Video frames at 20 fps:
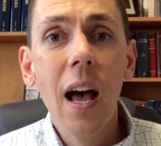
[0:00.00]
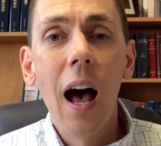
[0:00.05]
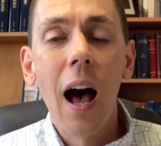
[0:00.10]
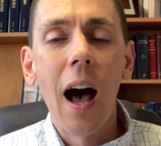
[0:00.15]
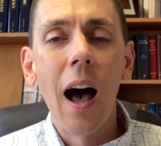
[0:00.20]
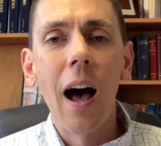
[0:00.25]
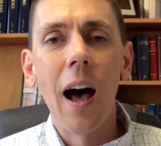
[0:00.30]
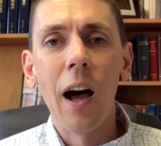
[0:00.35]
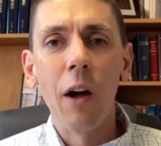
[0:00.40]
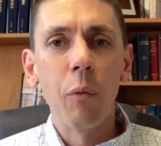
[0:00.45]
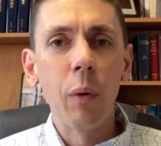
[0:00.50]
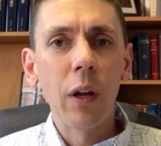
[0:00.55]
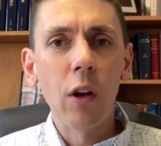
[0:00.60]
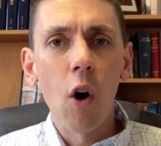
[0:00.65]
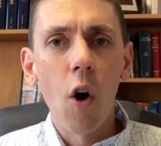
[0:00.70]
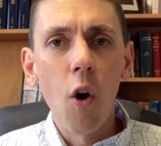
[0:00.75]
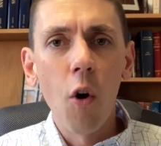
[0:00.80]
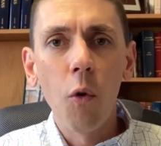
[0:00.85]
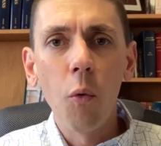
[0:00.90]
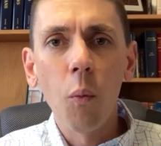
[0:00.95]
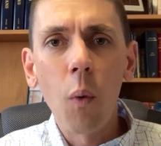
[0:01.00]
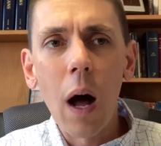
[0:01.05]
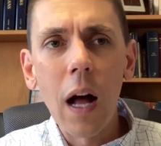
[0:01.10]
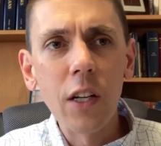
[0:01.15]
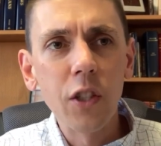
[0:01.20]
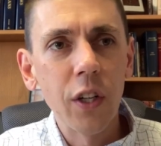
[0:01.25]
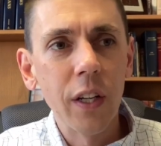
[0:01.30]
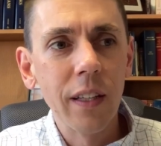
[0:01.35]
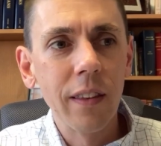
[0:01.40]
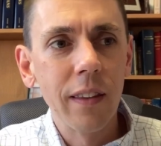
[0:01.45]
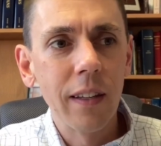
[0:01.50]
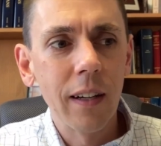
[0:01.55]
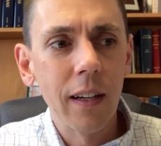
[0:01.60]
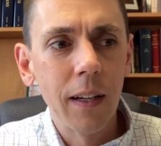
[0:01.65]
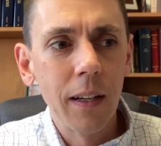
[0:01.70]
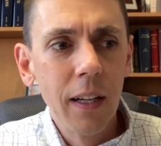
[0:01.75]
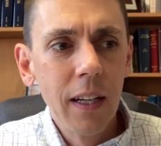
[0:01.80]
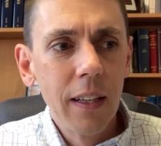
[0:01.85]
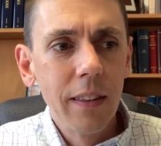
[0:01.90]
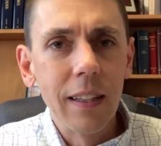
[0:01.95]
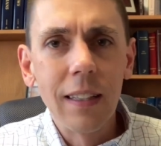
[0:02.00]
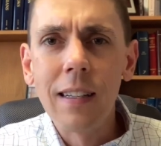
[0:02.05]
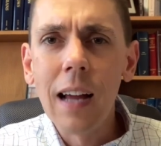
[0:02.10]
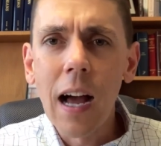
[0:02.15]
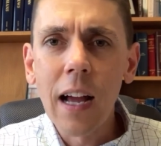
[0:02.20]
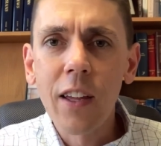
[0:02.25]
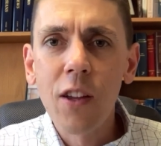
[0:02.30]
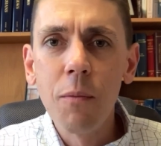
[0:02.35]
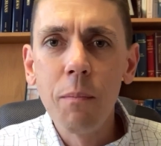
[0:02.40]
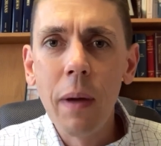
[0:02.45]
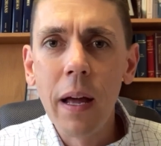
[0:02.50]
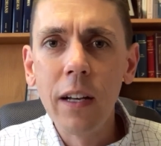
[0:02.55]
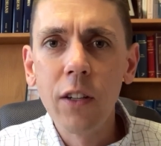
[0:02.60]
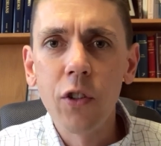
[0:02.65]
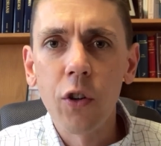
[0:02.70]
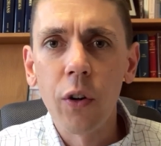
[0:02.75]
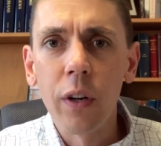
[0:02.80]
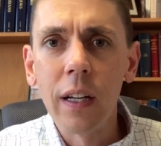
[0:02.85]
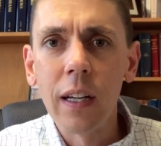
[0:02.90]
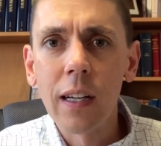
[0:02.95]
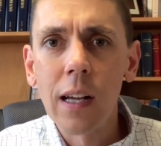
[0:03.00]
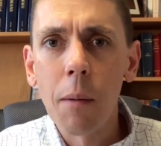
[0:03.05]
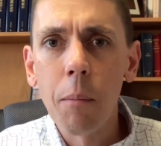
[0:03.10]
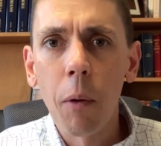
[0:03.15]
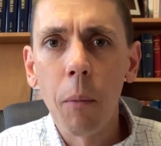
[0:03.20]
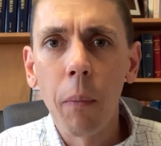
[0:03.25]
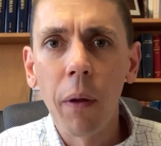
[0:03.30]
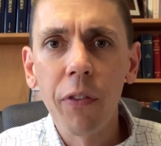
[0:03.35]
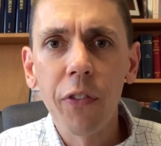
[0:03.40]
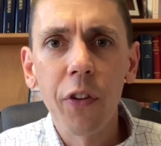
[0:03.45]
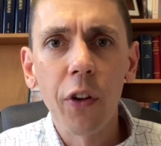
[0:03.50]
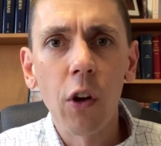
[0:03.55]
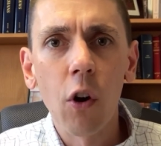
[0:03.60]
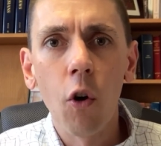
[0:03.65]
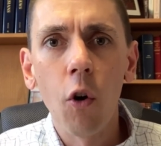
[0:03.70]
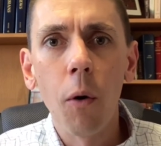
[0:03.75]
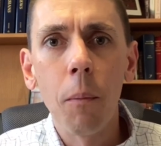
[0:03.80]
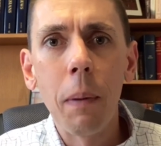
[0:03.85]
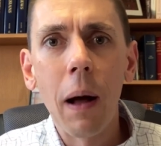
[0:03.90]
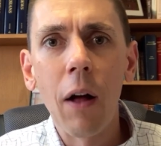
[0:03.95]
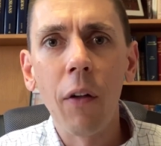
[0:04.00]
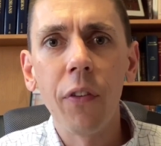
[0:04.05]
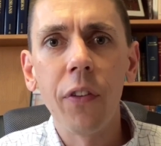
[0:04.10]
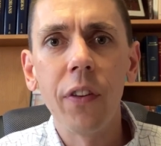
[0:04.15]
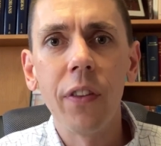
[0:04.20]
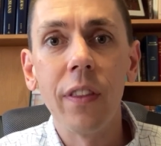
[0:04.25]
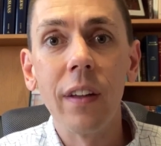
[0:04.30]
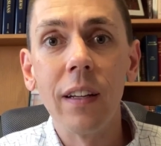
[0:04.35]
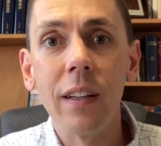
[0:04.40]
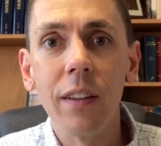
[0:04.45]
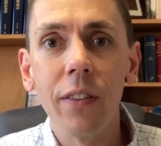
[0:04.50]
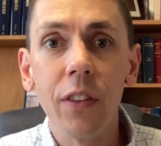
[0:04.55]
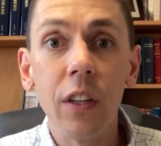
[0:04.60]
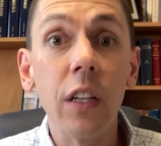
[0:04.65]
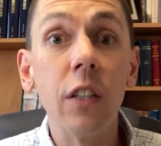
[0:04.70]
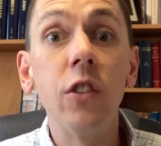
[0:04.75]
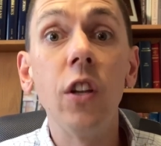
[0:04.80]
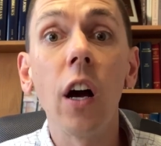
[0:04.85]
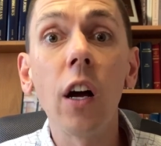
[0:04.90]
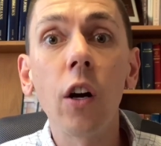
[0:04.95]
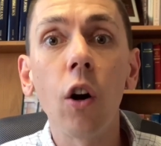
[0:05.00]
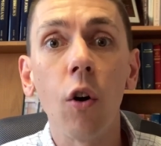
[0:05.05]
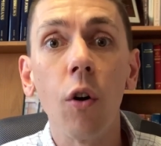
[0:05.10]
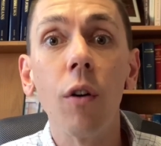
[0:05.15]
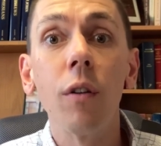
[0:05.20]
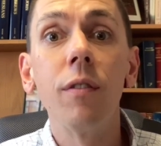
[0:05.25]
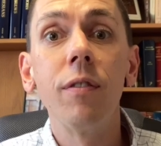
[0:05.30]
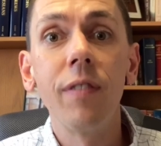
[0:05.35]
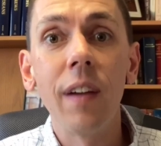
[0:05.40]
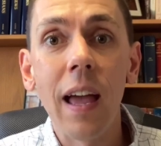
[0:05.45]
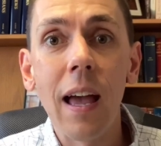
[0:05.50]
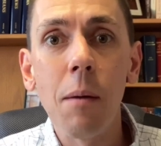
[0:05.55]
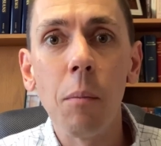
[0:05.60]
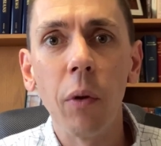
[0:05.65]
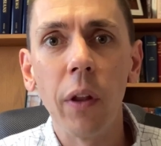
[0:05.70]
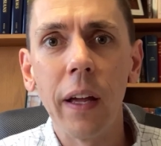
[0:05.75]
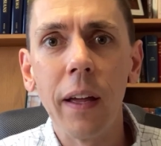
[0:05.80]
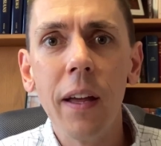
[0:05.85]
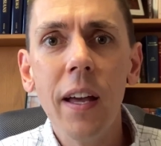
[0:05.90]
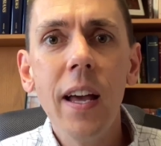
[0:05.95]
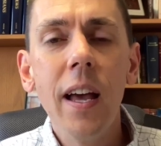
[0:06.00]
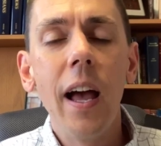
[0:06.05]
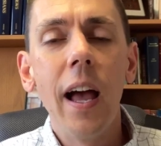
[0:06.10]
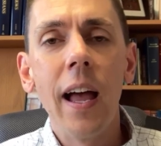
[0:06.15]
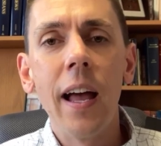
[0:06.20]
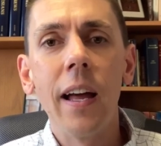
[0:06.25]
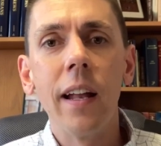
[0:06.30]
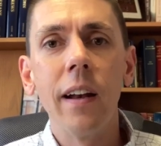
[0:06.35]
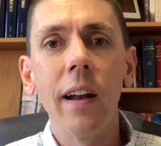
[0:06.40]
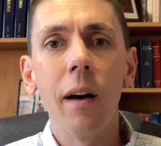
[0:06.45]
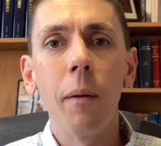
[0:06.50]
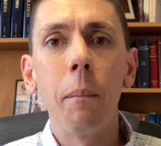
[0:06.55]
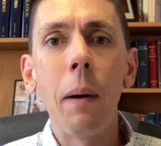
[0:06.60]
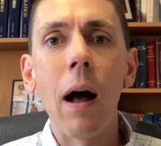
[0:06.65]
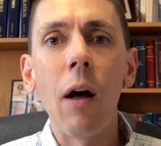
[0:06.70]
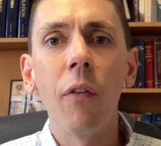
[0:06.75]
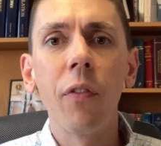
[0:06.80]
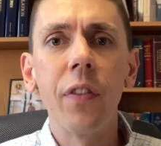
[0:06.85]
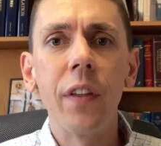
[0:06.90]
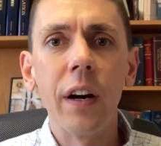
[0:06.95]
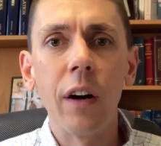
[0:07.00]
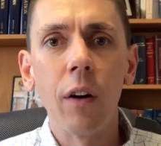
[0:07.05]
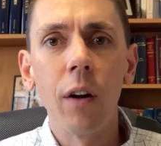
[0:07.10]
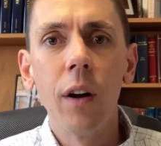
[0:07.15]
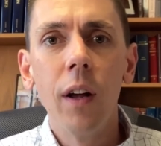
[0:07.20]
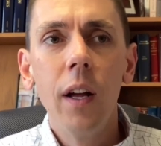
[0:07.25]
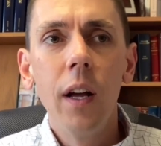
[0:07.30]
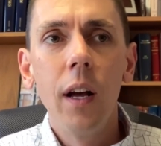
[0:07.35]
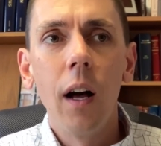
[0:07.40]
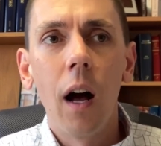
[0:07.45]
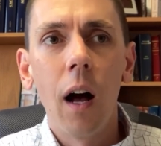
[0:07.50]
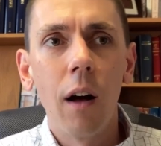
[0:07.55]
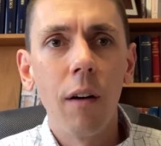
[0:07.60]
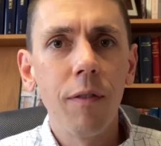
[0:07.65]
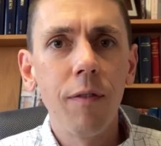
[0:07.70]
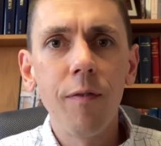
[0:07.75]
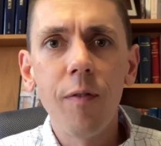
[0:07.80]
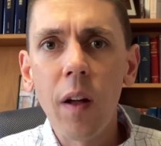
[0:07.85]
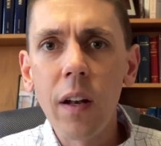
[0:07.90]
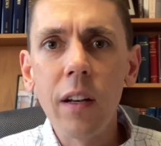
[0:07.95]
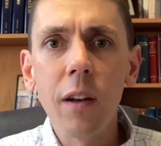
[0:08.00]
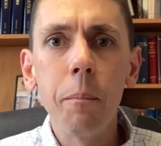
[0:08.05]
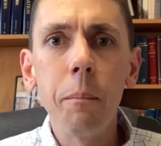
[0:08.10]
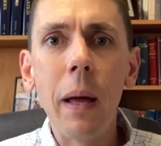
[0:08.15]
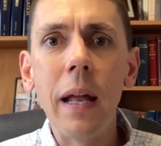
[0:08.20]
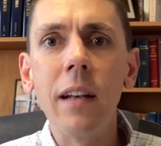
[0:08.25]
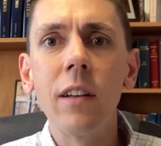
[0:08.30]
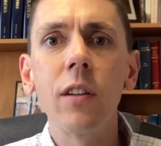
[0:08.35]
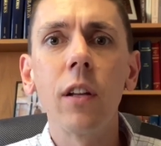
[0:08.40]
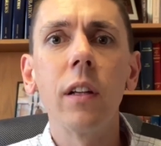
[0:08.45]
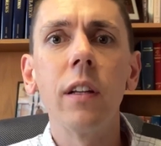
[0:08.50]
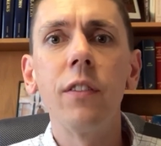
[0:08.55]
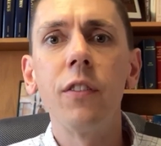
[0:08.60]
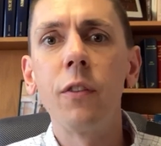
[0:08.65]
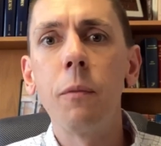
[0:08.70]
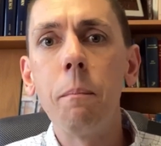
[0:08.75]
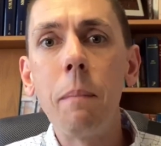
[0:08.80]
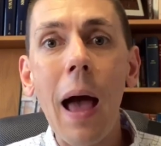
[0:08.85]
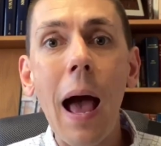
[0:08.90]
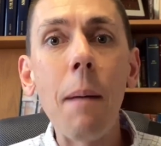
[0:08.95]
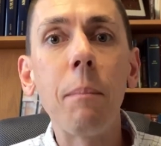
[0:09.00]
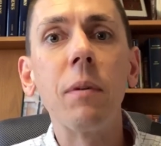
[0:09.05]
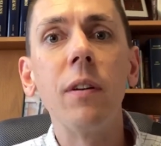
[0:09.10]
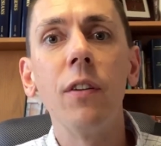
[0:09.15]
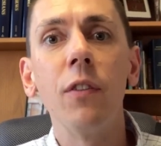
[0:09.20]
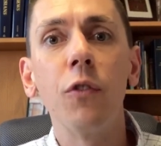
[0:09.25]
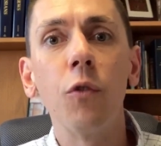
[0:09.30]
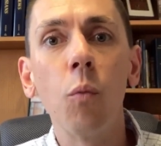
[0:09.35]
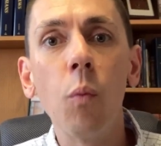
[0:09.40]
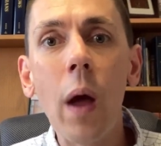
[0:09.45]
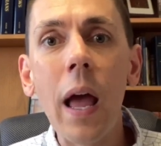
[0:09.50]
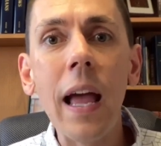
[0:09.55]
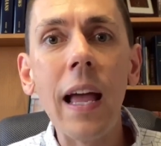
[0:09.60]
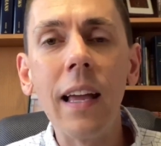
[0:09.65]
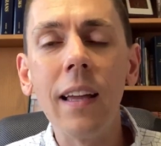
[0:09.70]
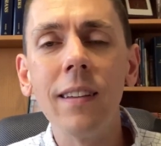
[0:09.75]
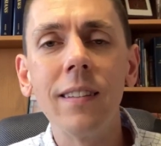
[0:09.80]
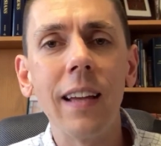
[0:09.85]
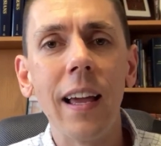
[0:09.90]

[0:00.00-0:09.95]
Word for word: Uh, I recall watching the, the documentary a couple months ago about the, the Duggar family and about their uh, fundamentalist Baptist ways.